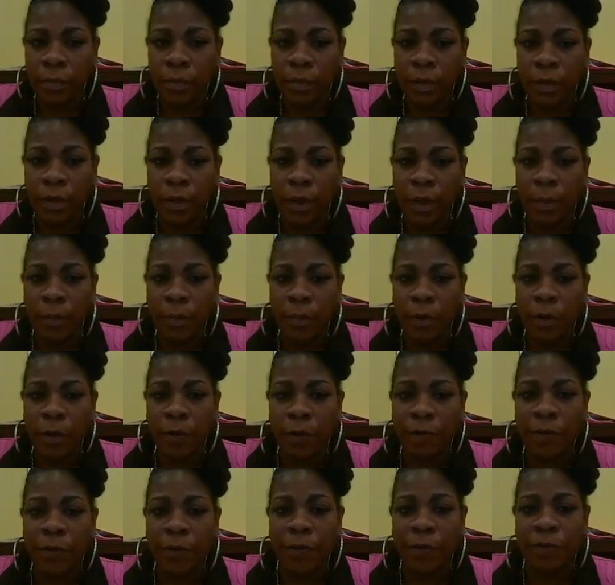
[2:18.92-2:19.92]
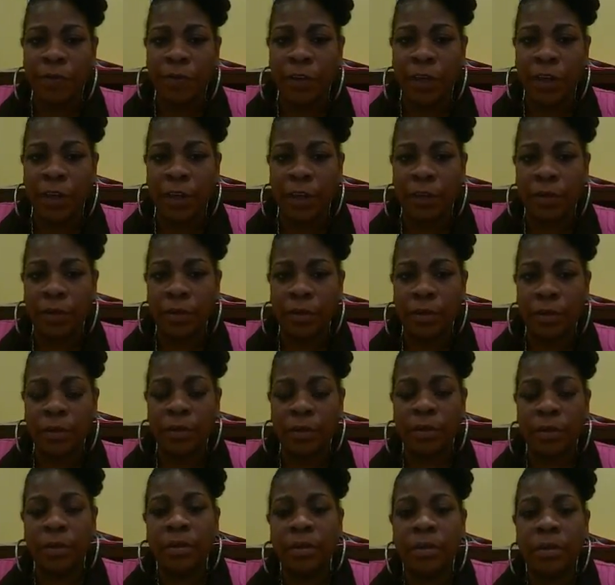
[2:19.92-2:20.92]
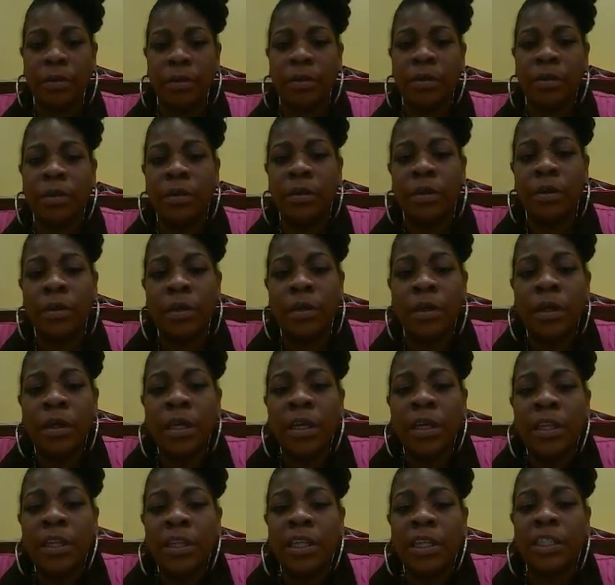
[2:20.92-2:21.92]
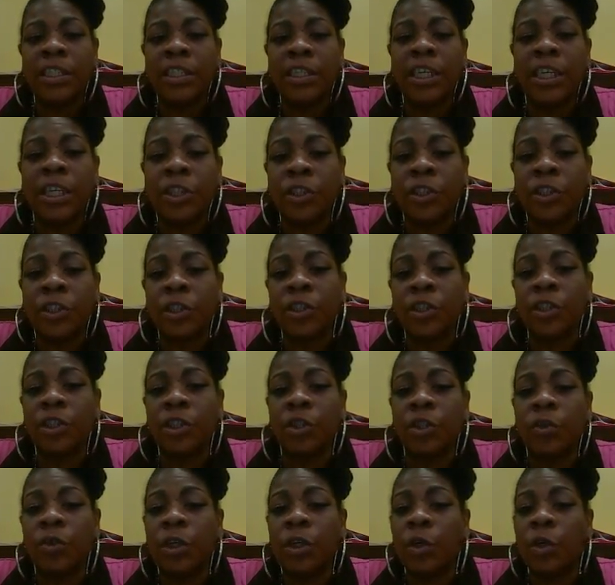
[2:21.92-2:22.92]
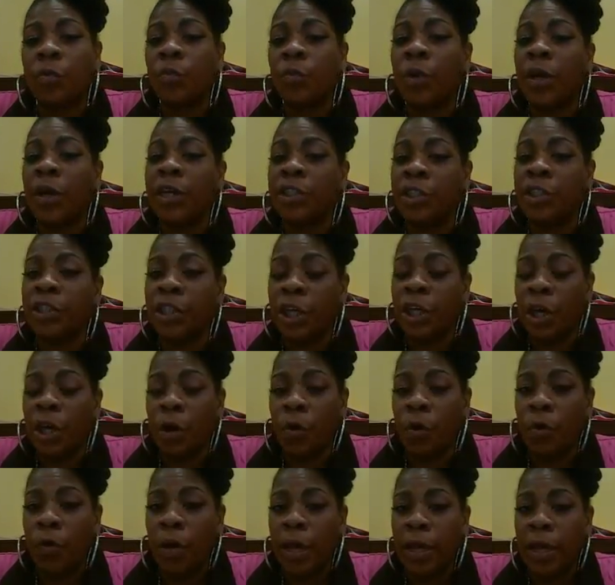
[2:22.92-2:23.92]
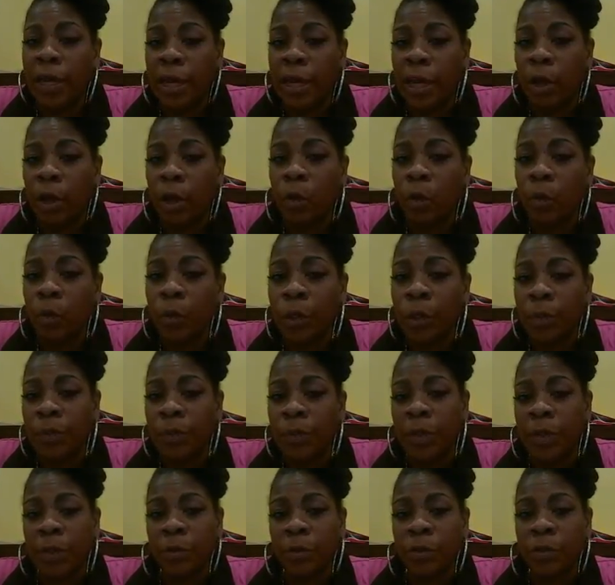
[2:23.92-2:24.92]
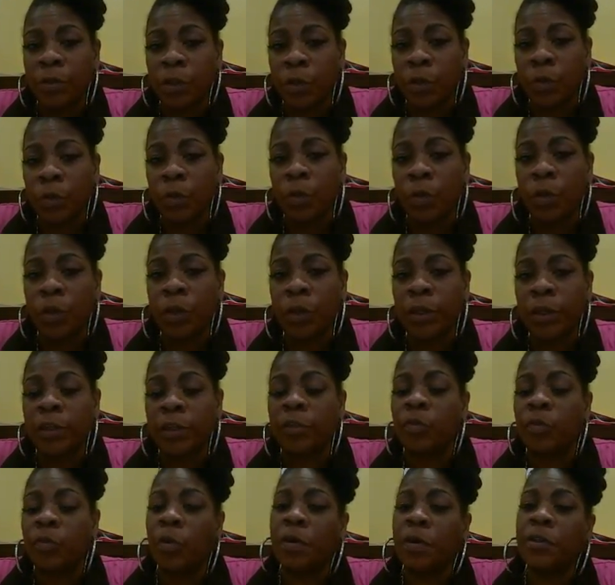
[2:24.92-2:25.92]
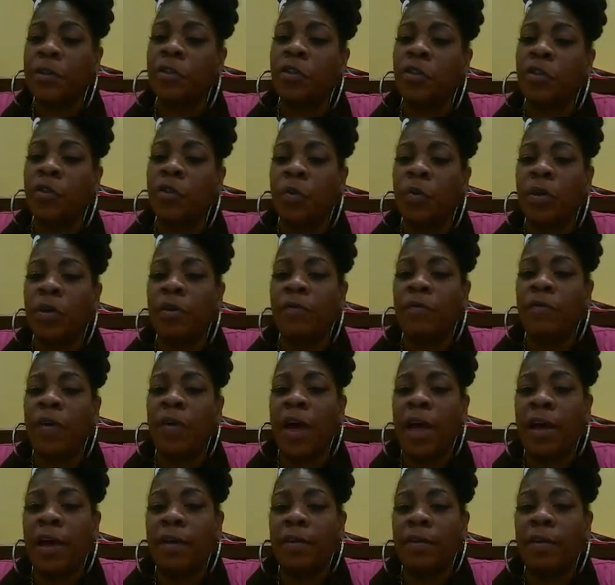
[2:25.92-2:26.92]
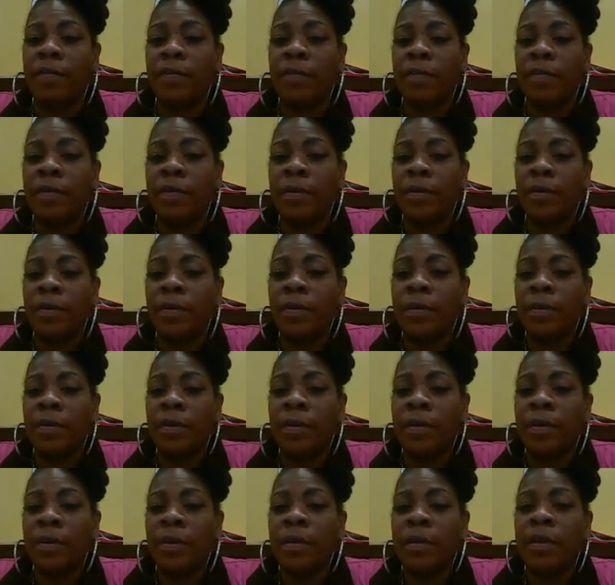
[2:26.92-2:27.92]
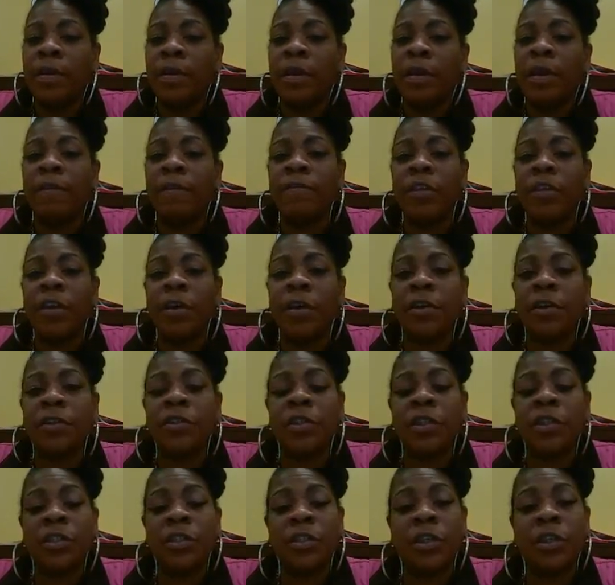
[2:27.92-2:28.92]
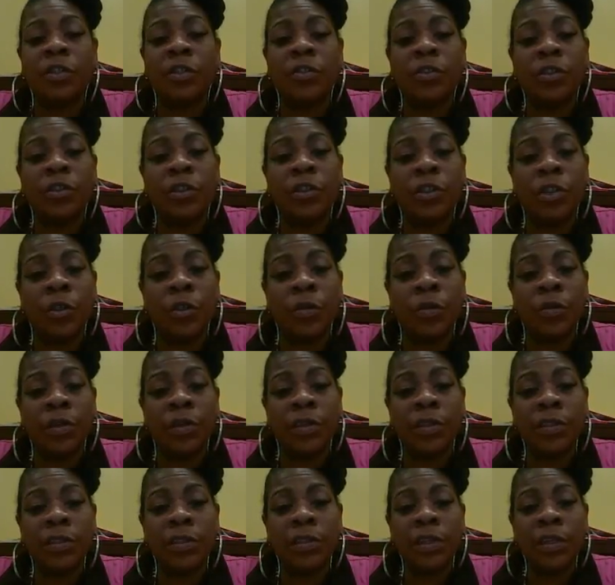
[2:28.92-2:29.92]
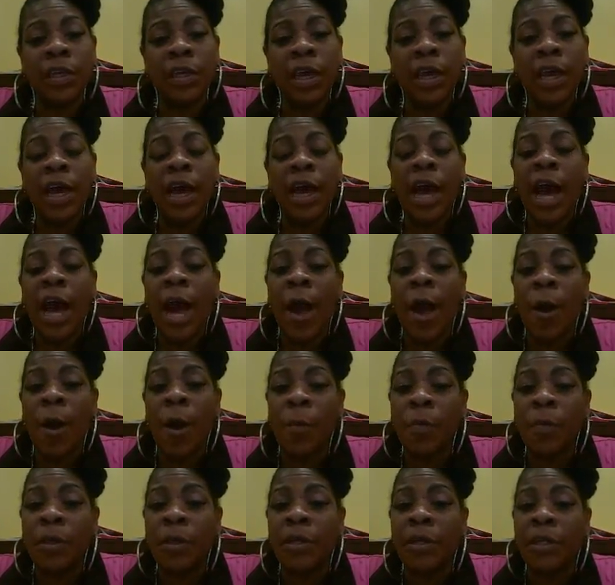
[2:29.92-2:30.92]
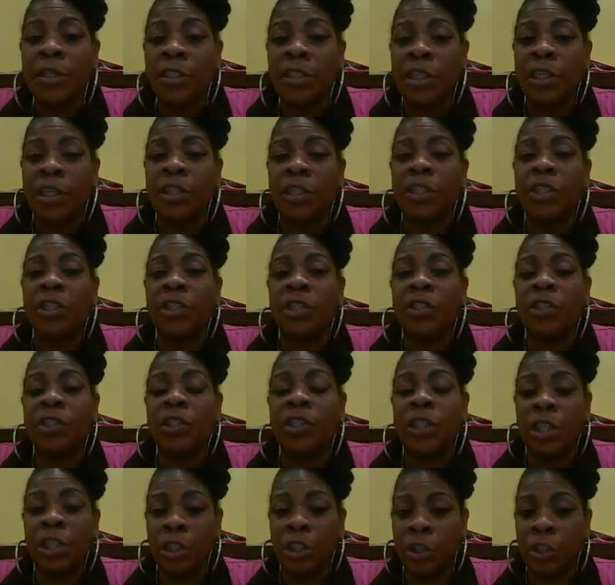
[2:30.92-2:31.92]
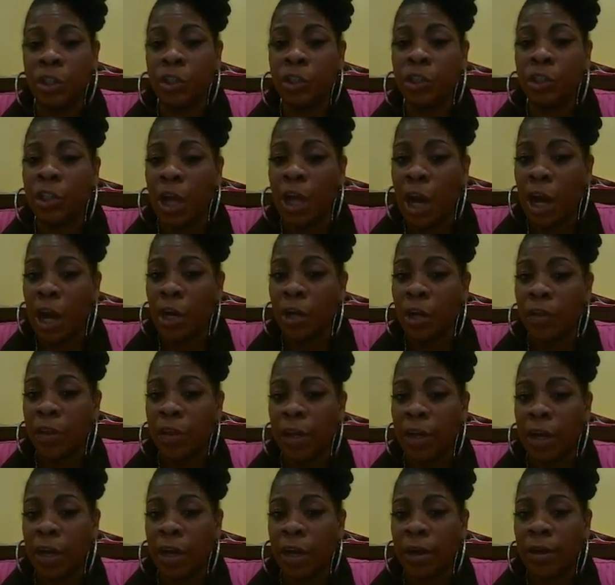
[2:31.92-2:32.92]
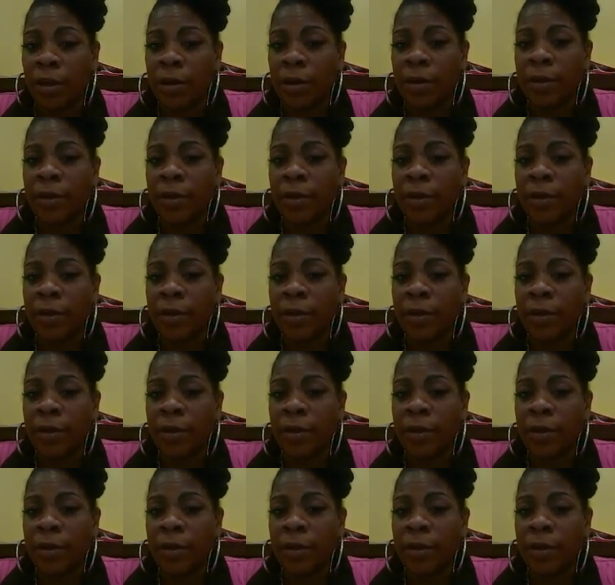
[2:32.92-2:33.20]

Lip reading: Number 15. The teacher-student ratio at Elwood Middle School is 1 to 25. If there are 600 students, how many teachers are there?